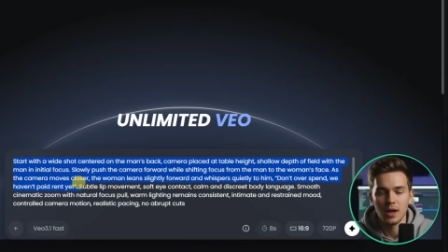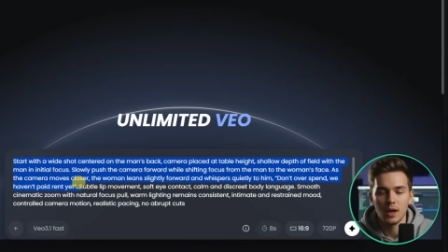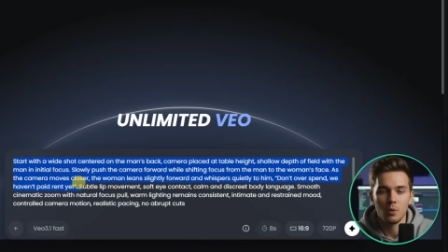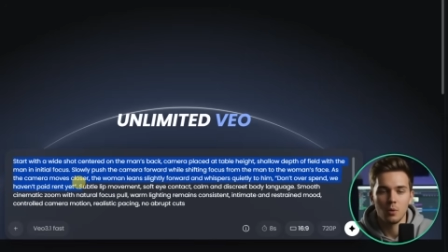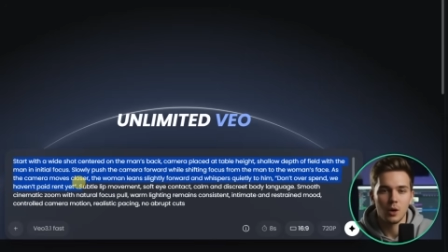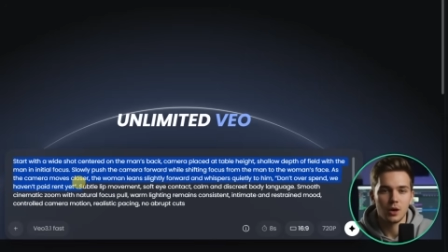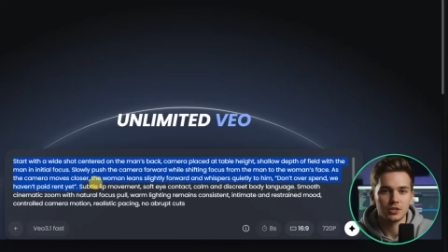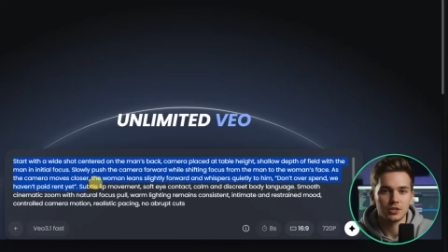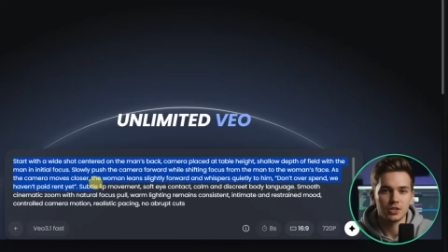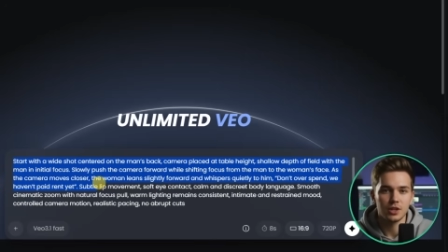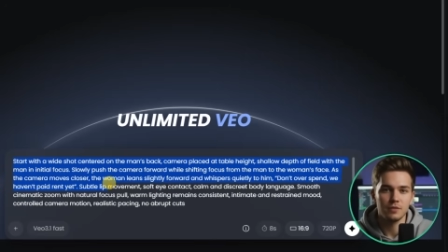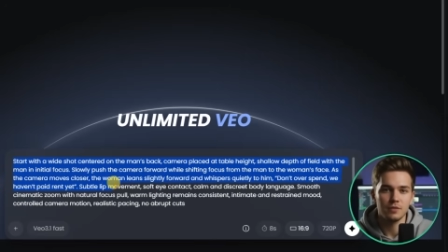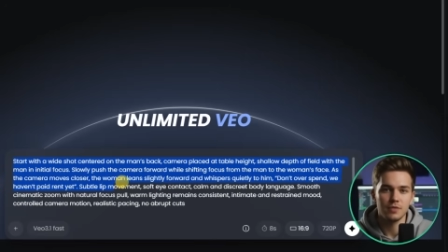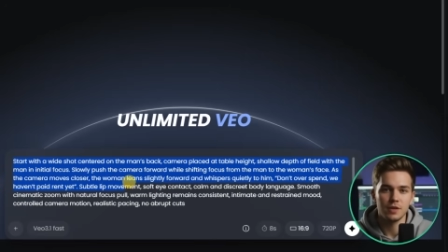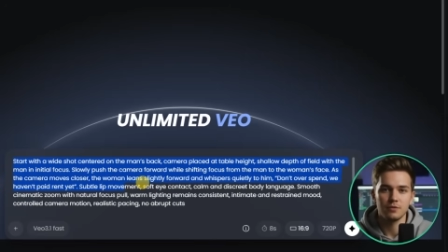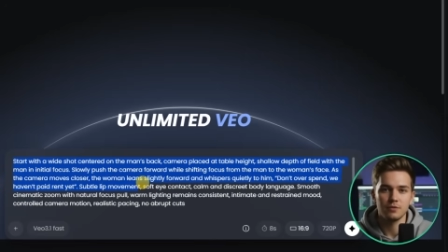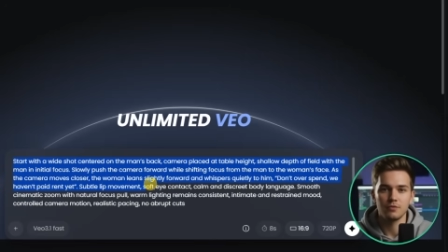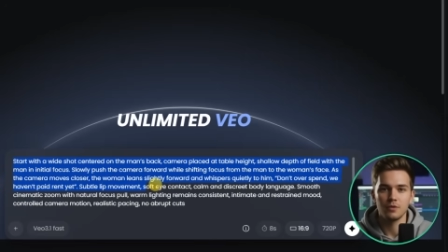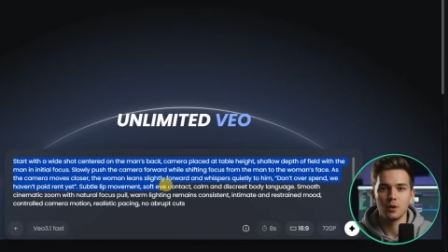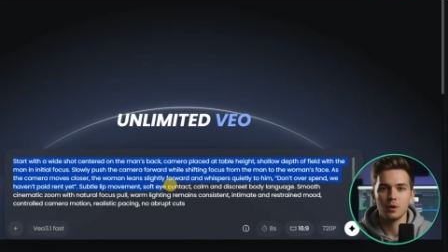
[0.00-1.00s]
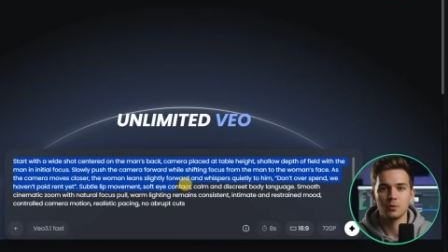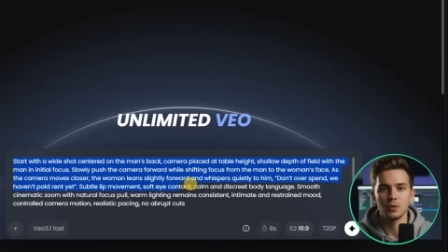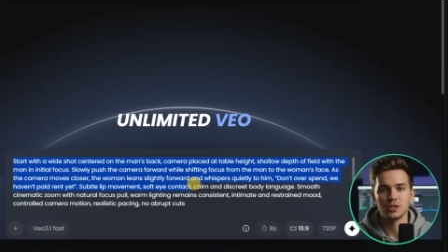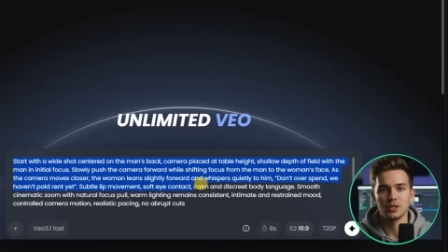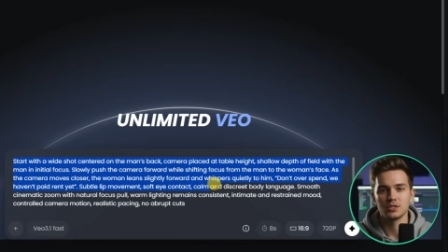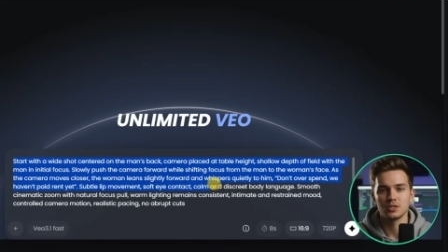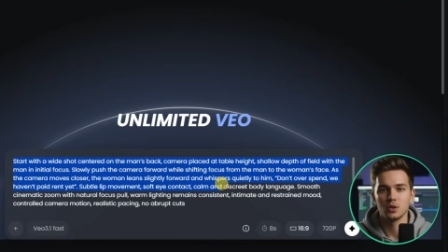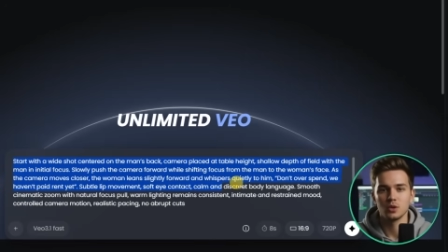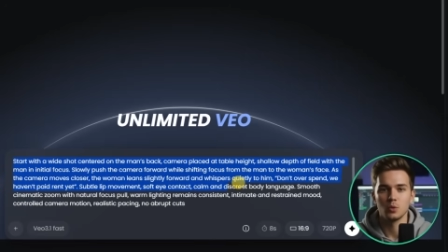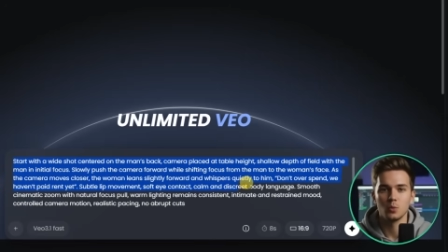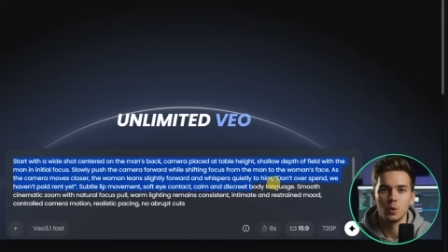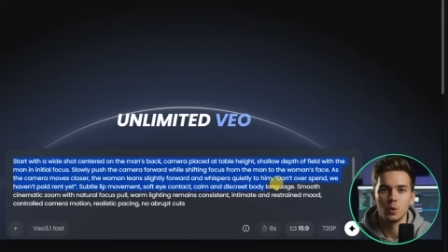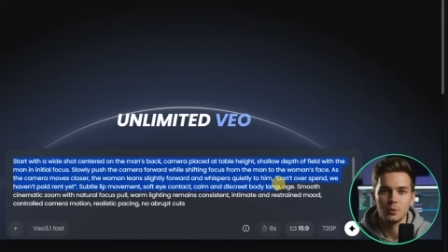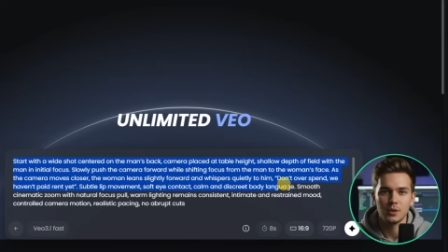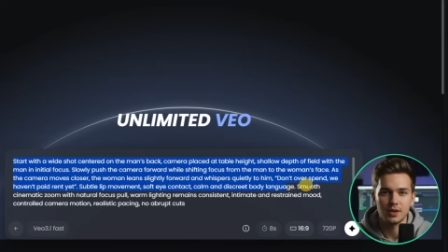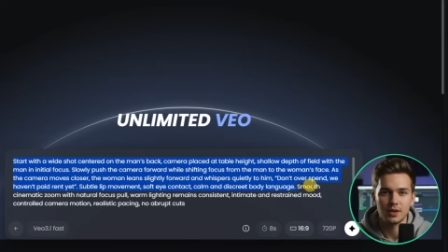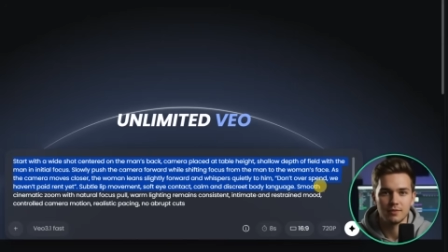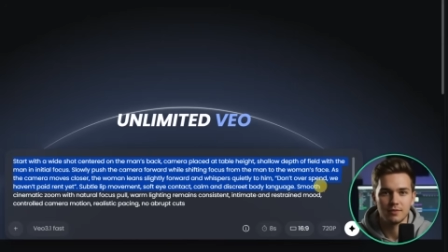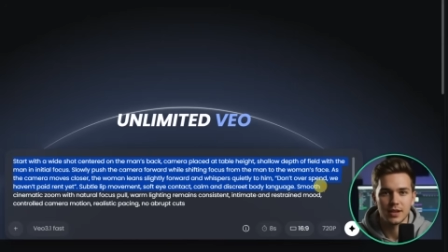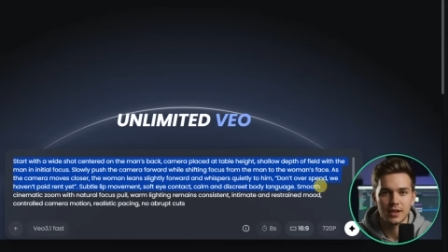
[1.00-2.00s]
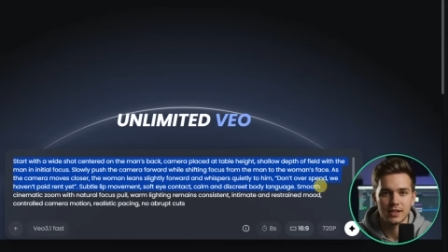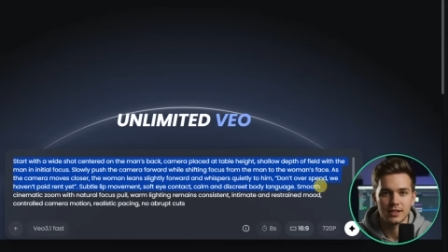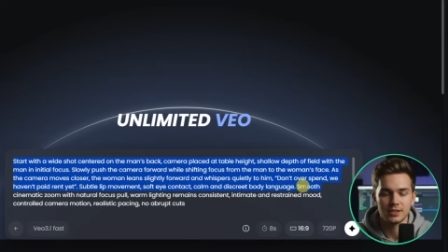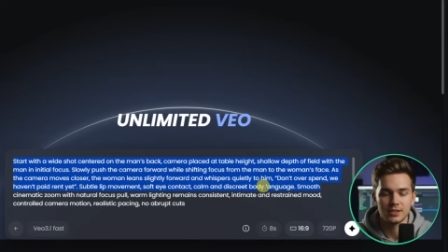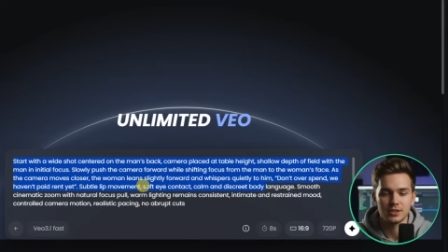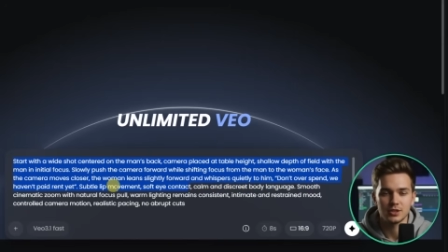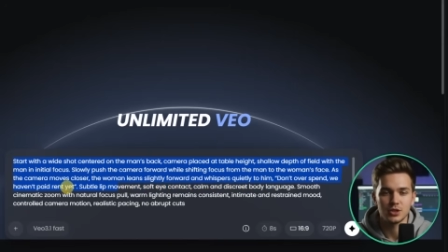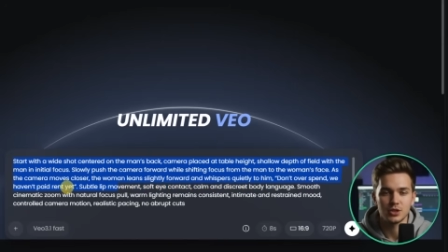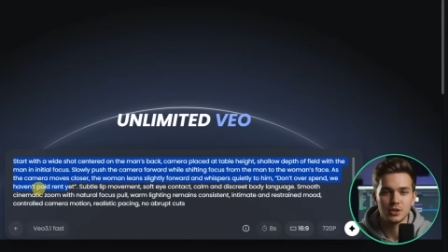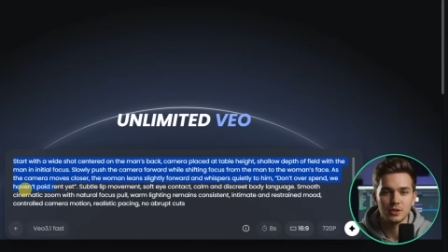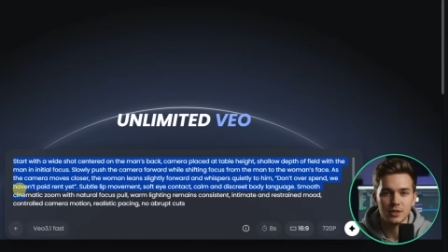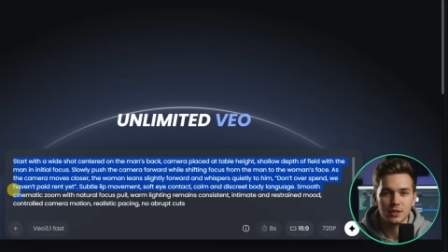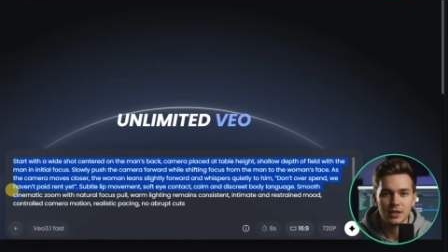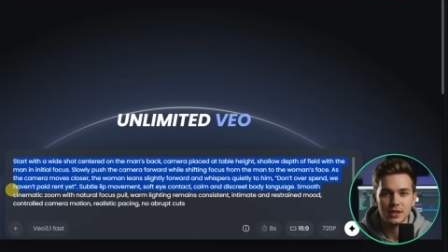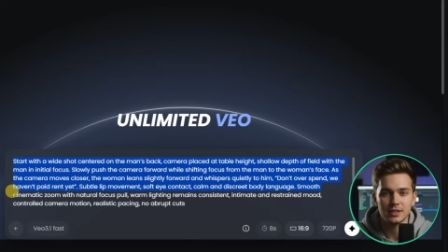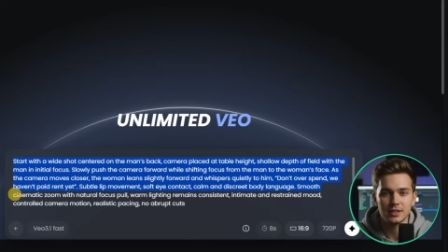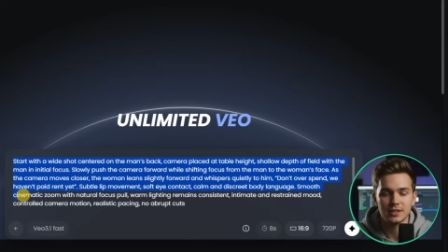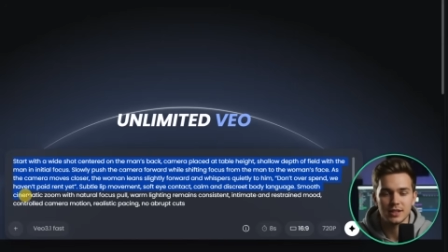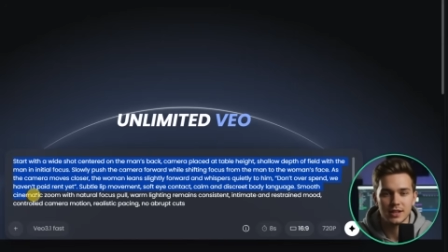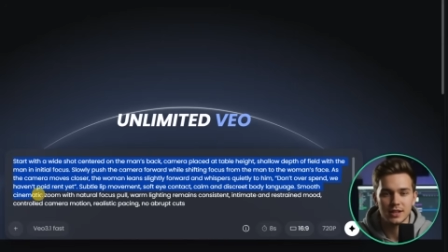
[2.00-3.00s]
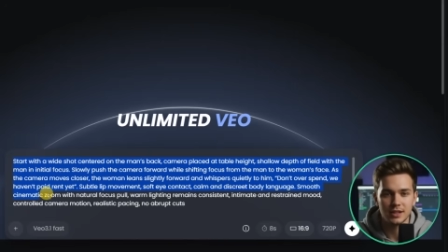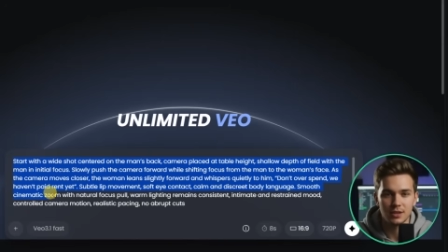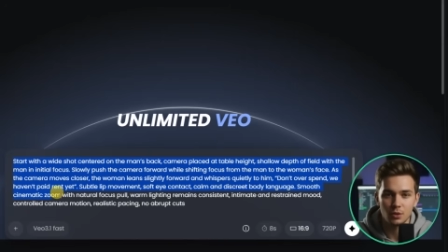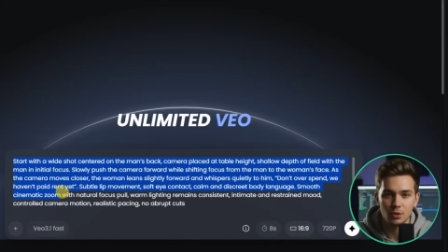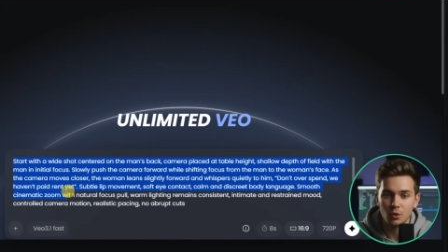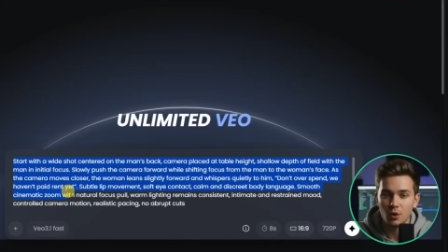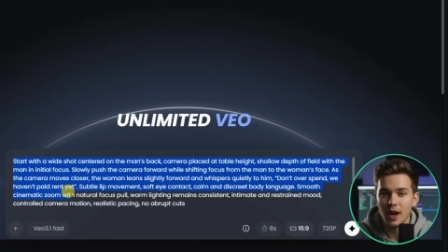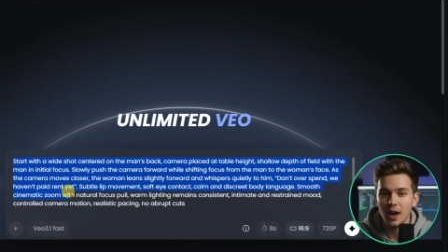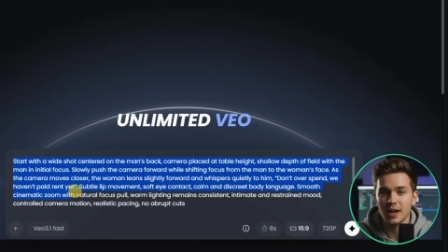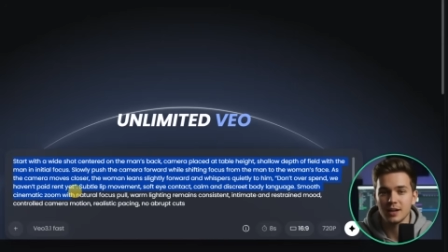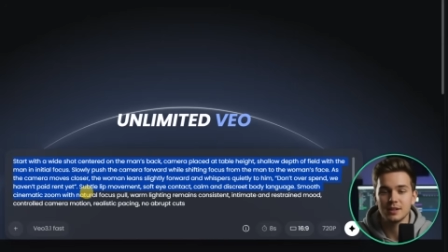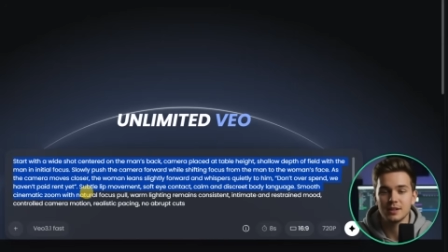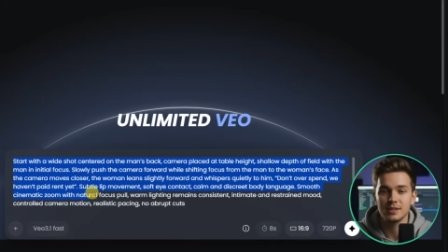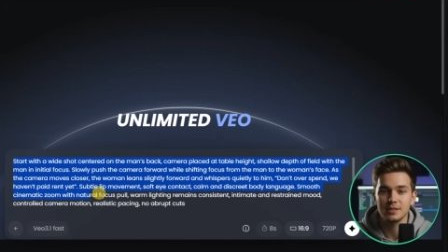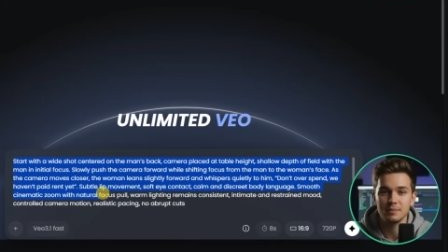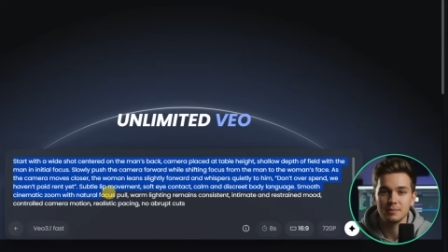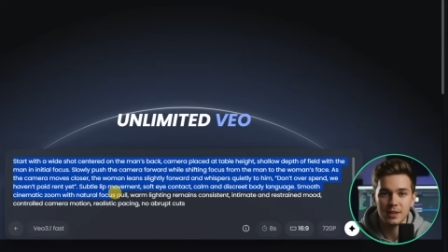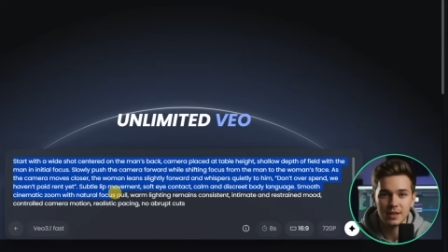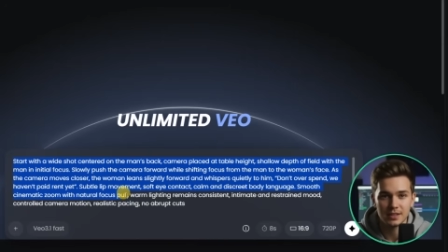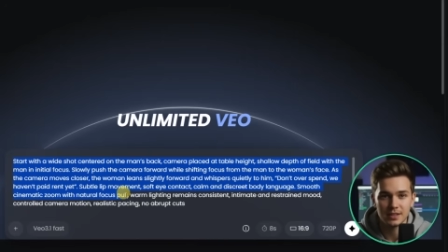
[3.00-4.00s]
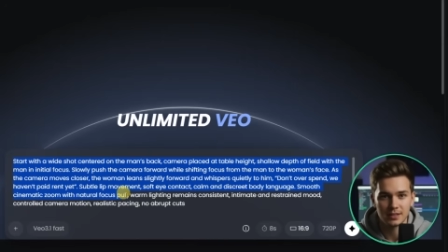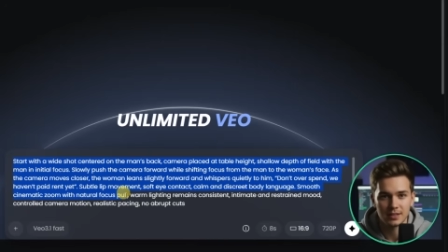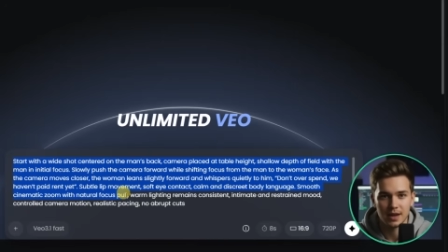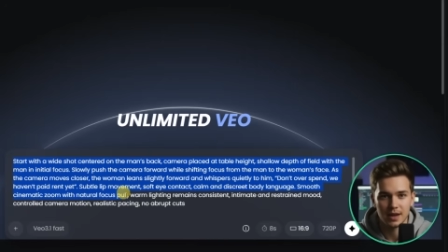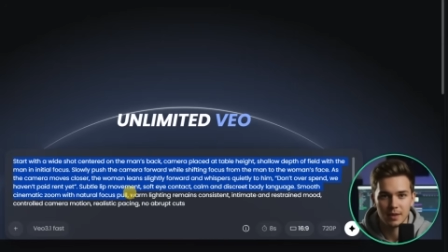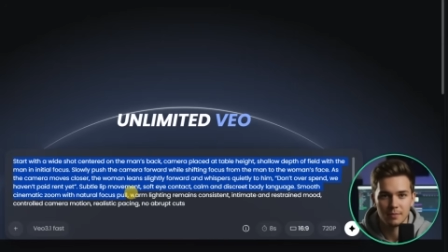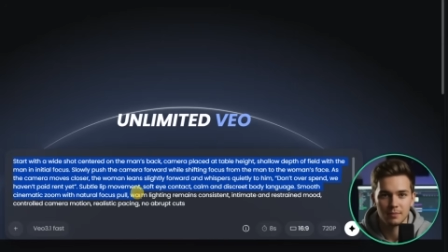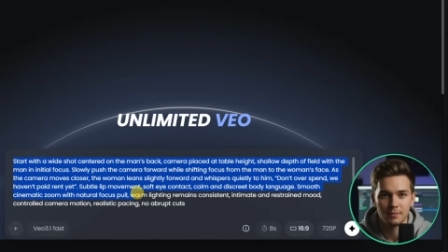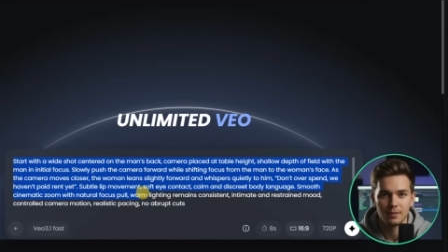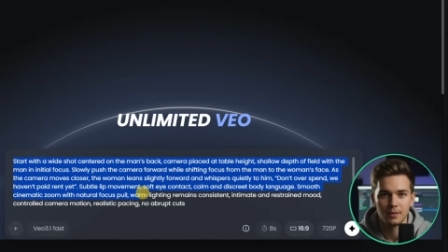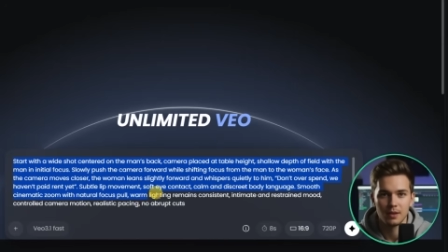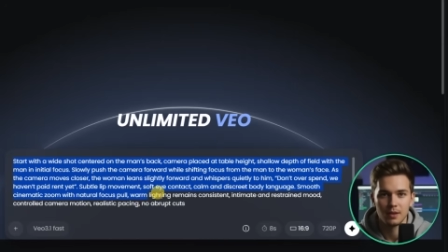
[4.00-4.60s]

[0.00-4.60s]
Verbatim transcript: while shifting focus to the woman's face as she leans in and quietly speaks to him.